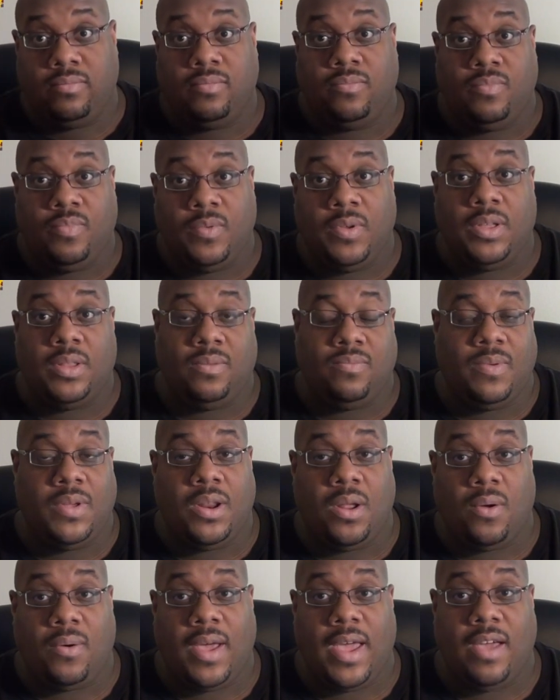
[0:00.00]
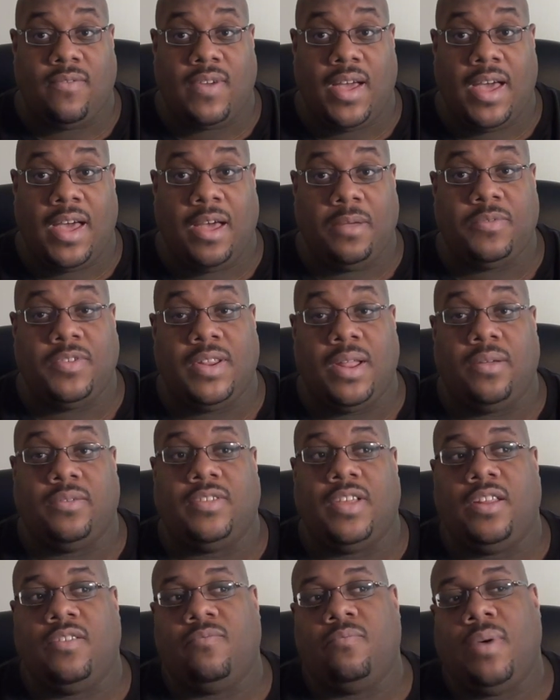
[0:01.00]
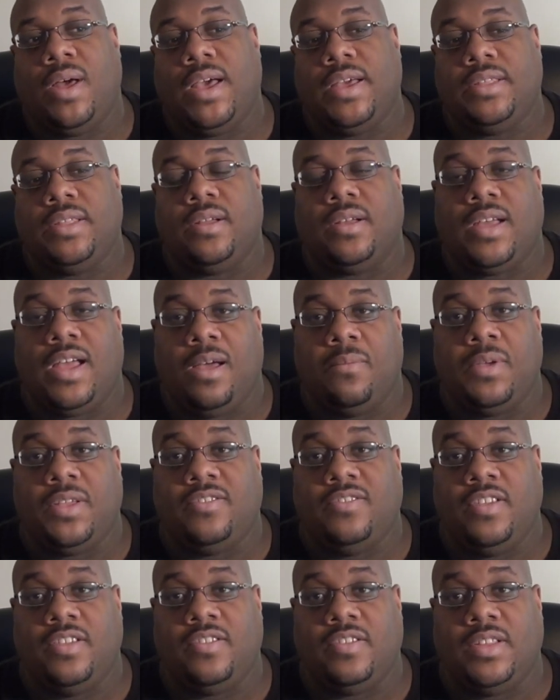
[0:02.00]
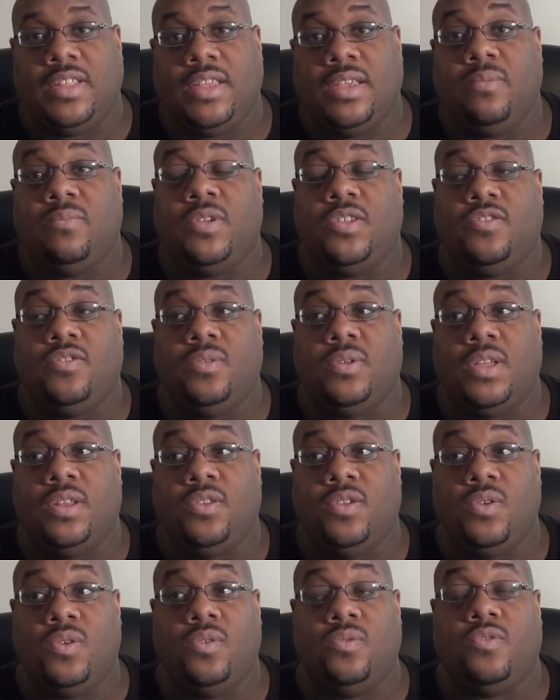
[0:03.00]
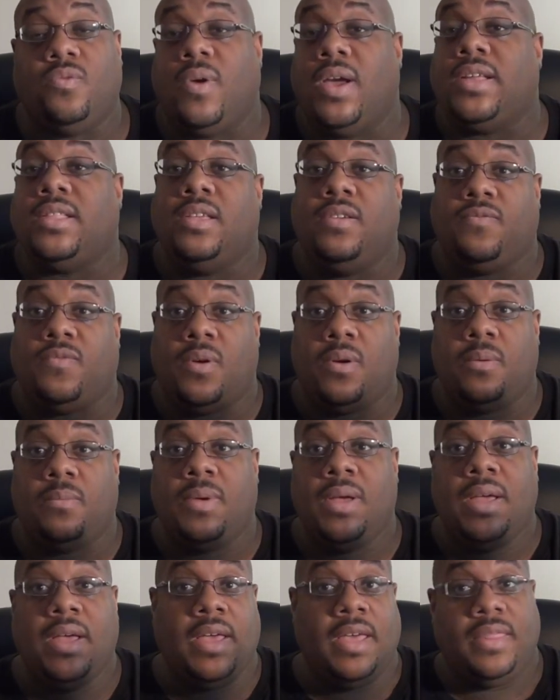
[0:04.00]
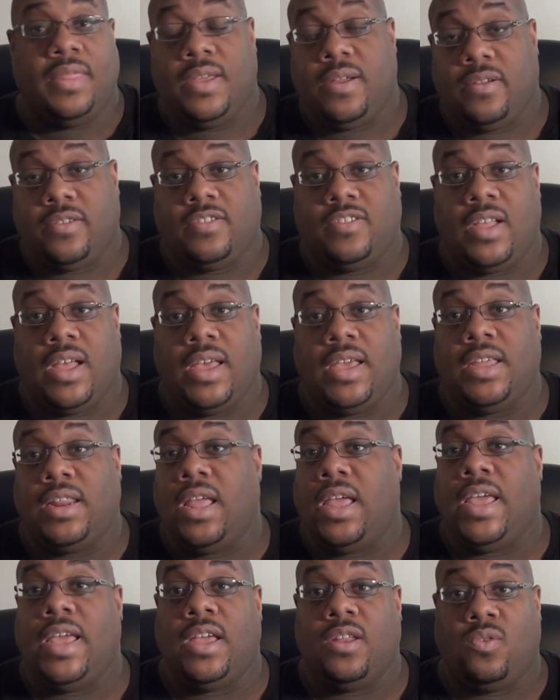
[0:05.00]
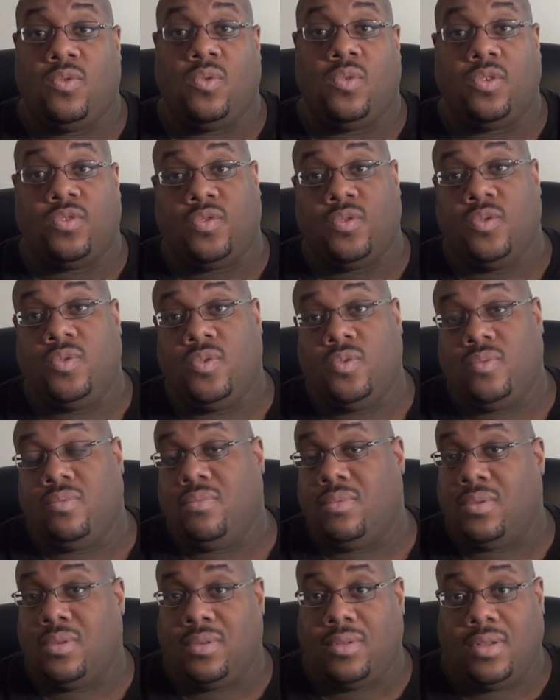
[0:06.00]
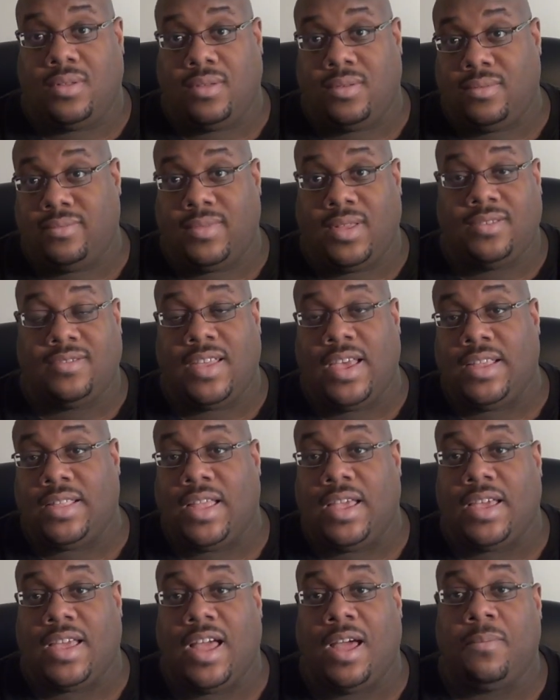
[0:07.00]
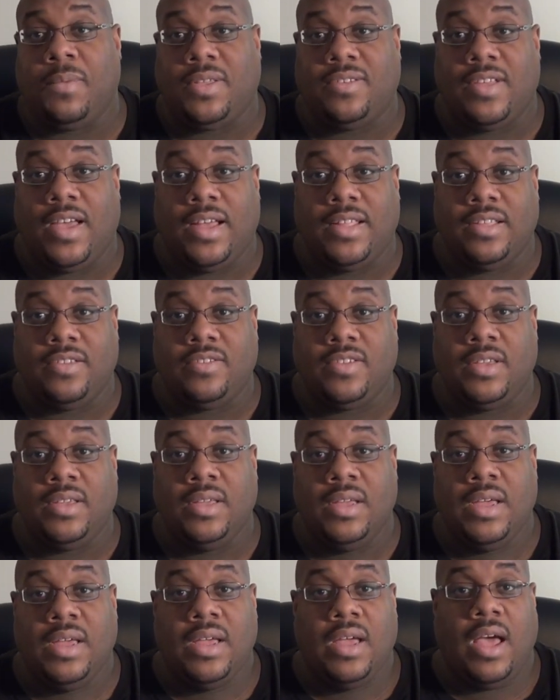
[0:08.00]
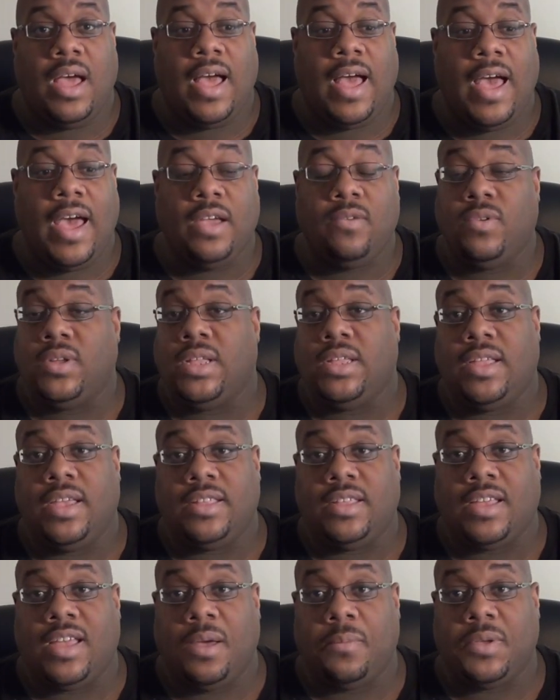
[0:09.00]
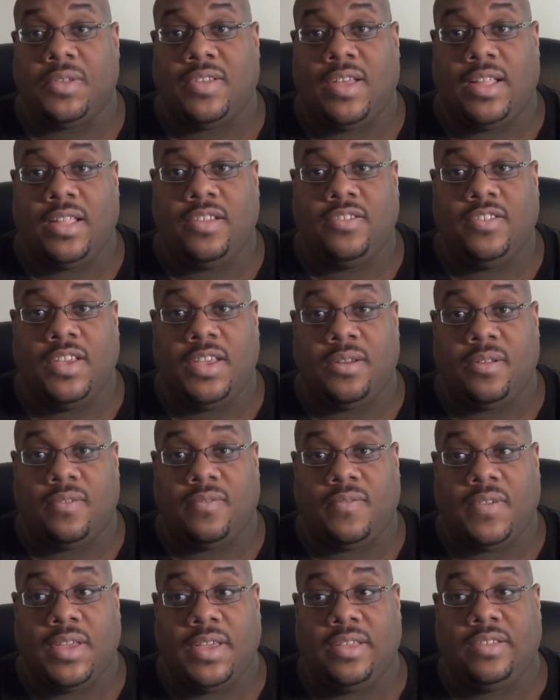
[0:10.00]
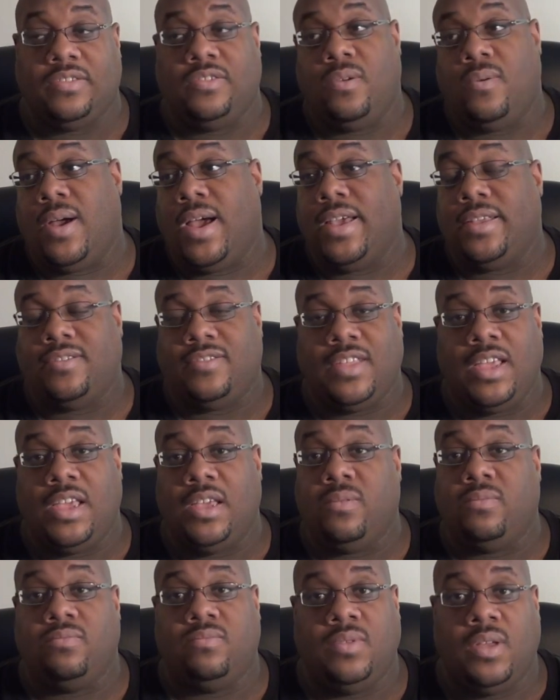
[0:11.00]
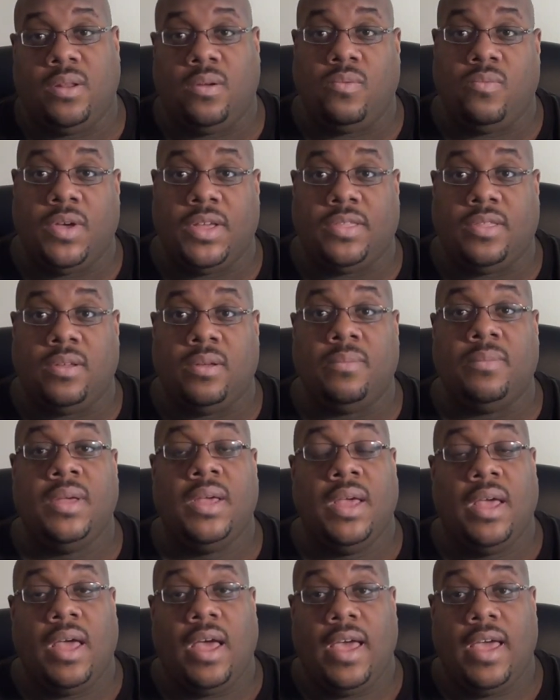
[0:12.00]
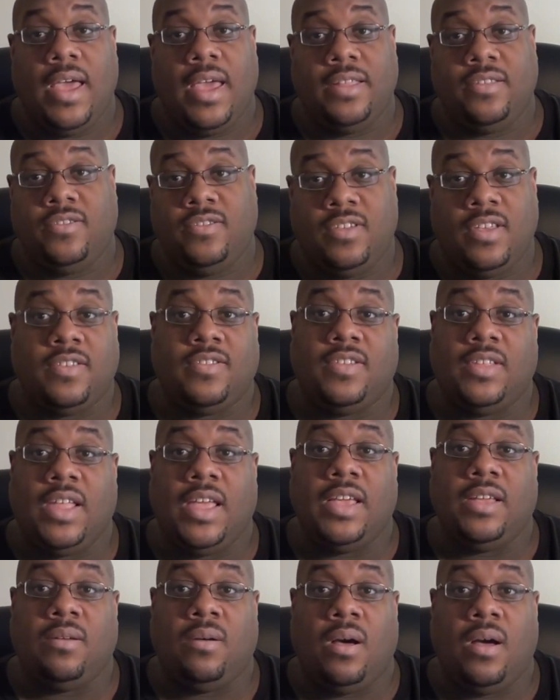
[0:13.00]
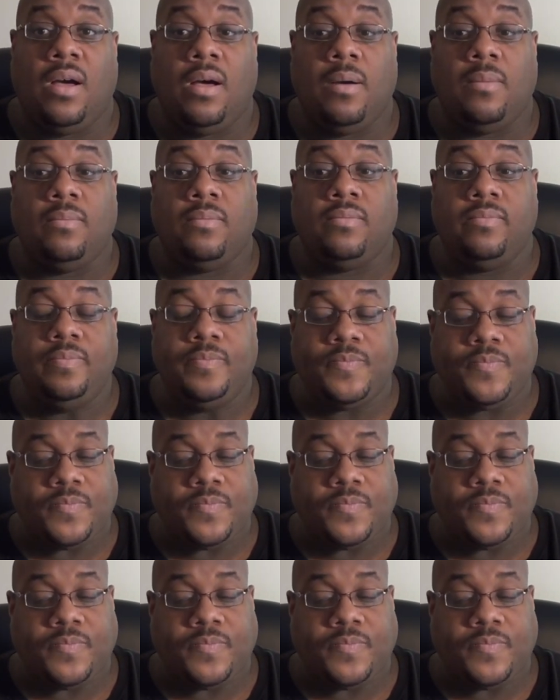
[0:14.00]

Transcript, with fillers: we, we don't have an option outside of buying their comics digitally, which you can do directly from their site and or through a site like Comixology. I really like the Comixology interface, so I stay, you know, with them. Just like um,